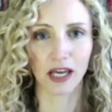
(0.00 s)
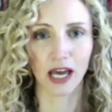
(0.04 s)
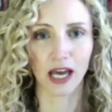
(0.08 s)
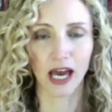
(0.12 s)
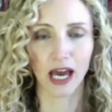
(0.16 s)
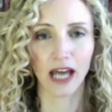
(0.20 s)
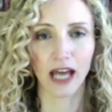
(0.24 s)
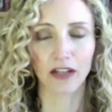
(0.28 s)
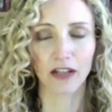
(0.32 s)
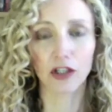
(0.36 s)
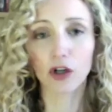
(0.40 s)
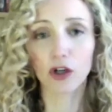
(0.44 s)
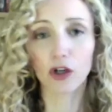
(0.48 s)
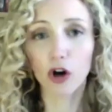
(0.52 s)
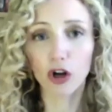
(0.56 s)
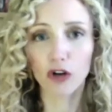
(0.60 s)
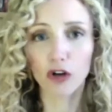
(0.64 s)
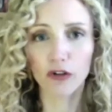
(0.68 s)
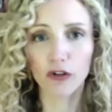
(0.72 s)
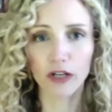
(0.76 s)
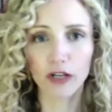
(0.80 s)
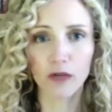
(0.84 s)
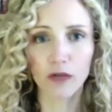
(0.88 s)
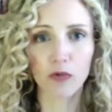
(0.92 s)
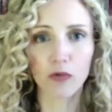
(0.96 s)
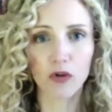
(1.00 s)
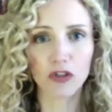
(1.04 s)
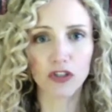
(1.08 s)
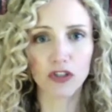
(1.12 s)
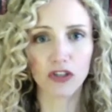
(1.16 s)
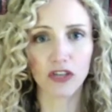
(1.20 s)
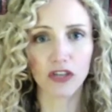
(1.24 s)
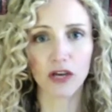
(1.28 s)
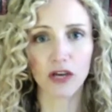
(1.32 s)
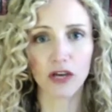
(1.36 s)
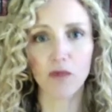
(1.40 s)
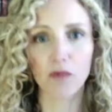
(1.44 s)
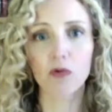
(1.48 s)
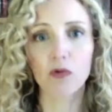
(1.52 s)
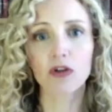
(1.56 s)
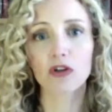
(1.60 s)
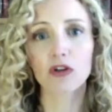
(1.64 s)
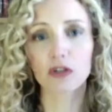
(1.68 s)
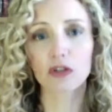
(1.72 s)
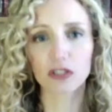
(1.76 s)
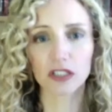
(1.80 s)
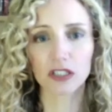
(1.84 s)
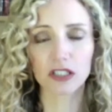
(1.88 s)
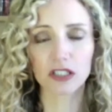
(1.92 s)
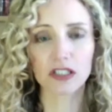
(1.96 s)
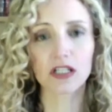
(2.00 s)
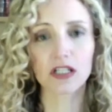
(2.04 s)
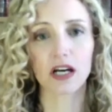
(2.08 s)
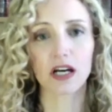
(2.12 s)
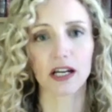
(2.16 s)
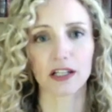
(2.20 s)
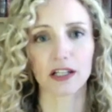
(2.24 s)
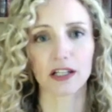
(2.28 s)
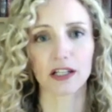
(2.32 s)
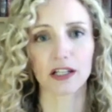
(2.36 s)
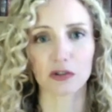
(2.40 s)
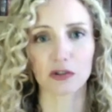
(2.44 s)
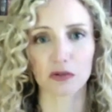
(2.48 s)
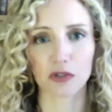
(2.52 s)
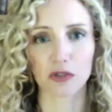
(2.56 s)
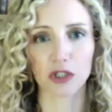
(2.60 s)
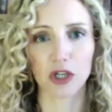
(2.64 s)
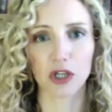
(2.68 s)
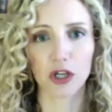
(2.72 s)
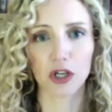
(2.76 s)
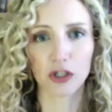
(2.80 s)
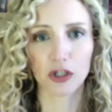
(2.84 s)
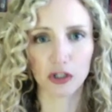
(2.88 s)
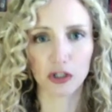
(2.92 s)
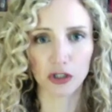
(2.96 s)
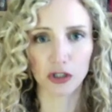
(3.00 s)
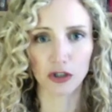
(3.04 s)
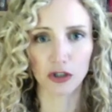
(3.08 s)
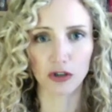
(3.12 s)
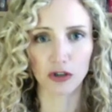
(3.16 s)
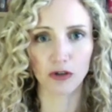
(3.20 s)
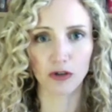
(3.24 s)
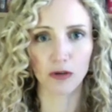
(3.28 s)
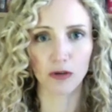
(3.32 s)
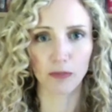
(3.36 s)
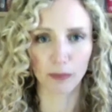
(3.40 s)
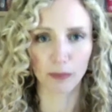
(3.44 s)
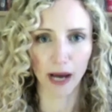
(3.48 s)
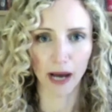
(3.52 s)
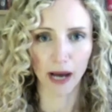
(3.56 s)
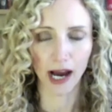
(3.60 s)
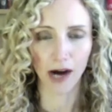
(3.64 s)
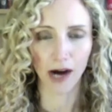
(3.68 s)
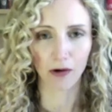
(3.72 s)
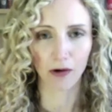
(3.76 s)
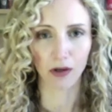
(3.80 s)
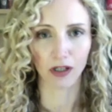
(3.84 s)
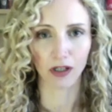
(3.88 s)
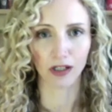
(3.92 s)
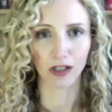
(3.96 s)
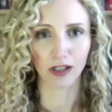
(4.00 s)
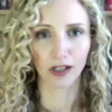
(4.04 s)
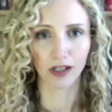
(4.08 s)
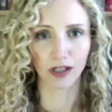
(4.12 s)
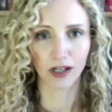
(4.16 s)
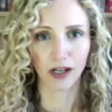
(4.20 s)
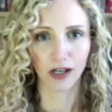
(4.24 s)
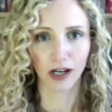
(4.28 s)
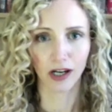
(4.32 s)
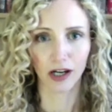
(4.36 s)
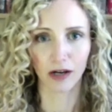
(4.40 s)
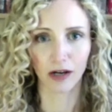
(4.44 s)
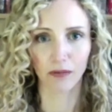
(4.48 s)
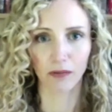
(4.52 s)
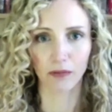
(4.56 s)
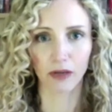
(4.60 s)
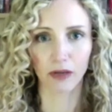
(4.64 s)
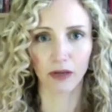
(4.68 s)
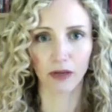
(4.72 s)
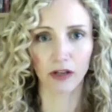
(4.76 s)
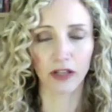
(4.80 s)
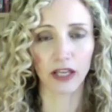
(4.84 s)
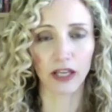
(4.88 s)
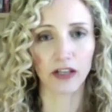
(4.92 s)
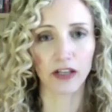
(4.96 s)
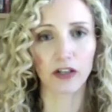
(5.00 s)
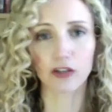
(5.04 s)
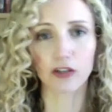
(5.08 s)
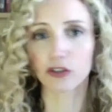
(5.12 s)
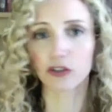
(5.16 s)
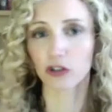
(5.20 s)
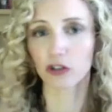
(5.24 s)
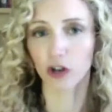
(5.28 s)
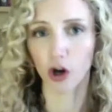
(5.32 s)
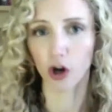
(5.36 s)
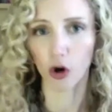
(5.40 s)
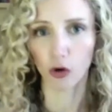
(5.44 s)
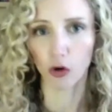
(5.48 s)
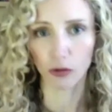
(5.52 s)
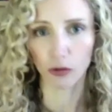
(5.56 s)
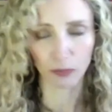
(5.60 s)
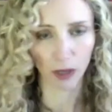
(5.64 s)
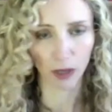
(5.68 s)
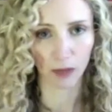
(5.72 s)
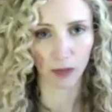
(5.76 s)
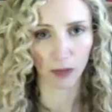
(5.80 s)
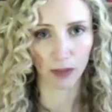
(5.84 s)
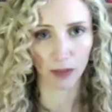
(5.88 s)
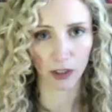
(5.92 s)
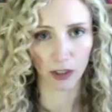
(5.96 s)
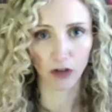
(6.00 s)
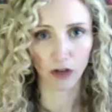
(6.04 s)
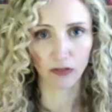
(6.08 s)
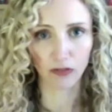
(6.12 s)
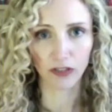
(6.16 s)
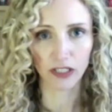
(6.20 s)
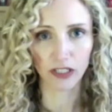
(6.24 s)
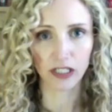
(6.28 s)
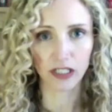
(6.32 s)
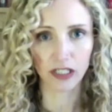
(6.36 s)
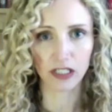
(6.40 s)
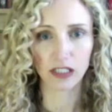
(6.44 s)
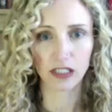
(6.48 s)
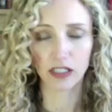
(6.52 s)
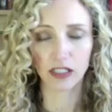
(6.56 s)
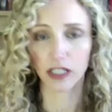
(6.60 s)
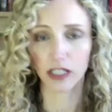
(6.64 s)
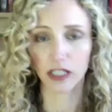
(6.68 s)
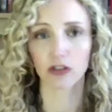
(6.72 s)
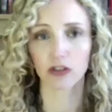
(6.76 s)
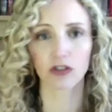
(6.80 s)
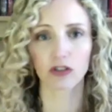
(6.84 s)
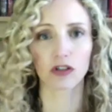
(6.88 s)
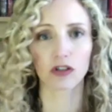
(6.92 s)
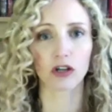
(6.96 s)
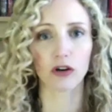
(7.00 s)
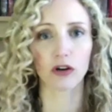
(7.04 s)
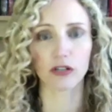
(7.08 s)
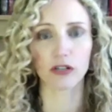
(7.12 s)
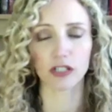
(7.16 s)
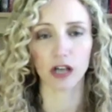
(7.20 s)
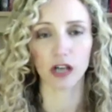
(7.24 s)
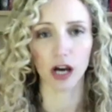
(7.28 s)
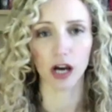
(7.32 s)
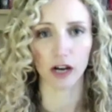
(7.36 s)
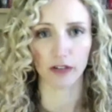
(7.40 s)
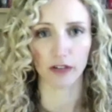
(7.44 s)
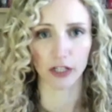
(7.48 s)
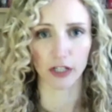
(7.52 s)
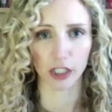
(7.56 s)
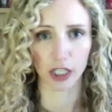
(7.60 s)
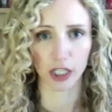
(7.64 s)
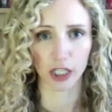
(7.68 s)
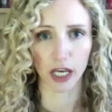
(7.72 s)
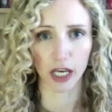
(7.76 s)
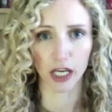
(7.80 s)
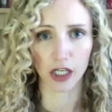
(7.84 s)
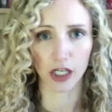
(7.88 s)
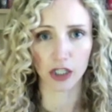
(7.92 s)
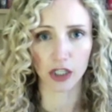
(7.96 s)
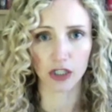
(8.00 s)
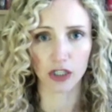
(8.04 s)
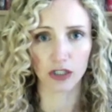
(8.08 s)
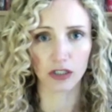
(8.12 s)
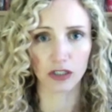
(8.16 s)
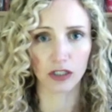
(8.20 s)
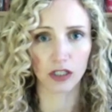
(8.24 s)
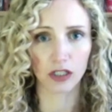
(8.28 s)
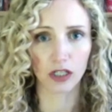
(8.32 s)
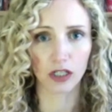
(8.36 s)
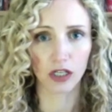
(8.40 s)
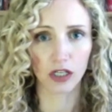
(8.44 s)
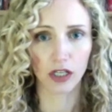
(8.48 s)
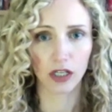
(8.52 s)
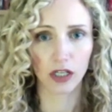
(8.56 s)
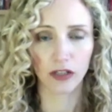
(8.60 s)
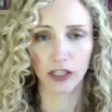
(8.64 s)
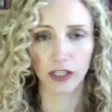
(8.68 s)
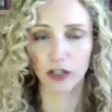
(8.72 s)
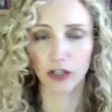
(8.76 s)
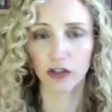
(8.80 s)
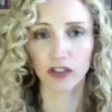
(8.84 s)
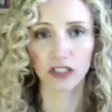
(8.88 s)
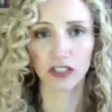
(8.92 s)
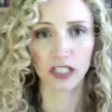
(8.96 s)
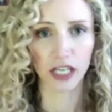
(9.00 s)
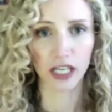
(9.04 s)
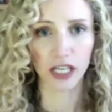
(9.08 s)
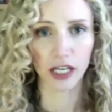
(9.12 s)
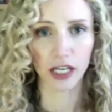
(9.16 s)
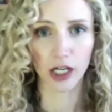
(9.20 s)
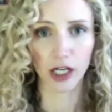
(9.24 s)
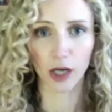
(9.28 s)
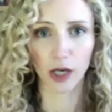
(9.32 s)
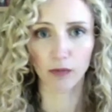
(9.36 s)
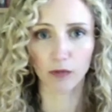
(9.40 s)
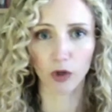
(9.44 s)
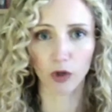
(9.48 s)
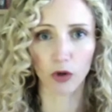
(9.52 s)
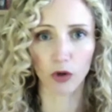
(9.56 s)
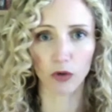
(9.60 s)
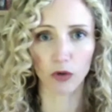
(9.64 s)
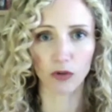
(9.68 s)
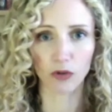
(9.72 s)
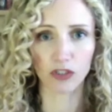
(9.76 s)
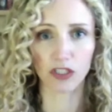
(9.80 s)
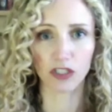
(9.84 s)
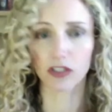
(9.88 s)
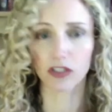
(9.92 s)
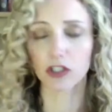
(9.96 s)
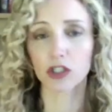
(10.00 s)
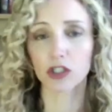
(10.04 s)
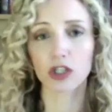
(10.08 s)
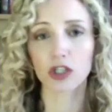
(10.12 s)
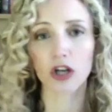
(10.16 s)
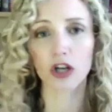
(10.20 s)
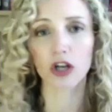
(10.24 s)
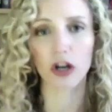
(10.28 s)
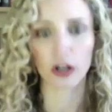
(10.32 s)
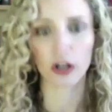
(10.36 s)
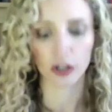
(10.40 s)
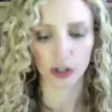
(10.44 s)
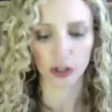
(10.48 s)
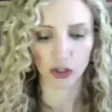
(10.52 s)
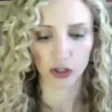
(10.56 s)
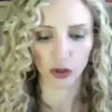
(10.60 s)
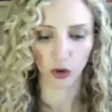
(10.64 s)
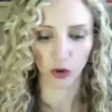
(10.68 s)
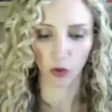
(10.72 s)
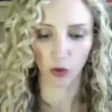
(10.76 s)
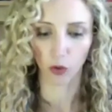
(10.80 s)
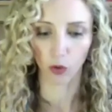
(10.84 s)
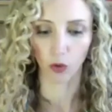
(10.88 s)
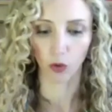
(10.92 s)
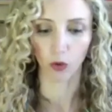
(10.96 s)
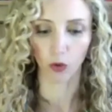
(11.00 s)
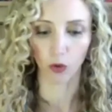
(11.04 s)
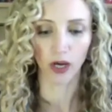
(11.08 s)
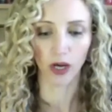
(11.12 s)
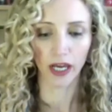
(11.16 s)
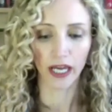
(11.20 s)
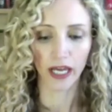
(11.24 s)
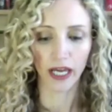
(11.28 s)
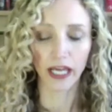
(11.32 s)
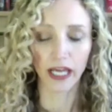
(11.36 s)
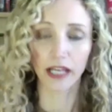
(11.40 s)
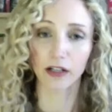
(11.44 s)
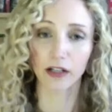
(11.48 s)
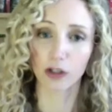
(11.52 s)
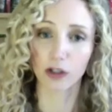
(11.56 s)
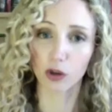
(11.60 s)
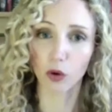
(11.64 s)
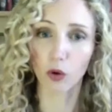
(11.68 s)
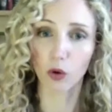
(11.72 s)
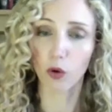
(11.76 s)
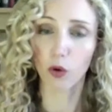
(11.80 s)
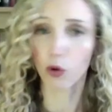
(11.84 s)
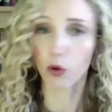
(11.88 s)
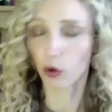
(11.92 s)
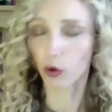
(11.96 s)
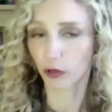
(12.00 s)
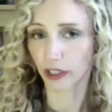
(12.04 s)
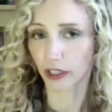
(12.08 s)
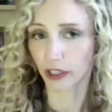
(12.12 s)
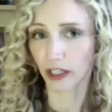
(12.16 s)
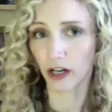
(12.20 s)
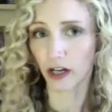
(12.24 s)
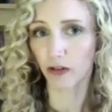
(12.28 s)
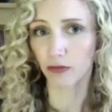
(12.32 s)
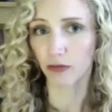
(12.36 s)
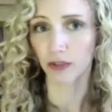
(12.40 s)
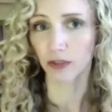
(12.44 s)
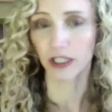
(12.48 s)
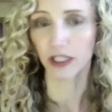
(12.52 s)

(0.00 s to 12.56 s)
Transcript: And the colliery was that they were not entitled to power. Um, they could not hold public office, they could not go into higher education, they couldn't take up roles in the church or in law or in government.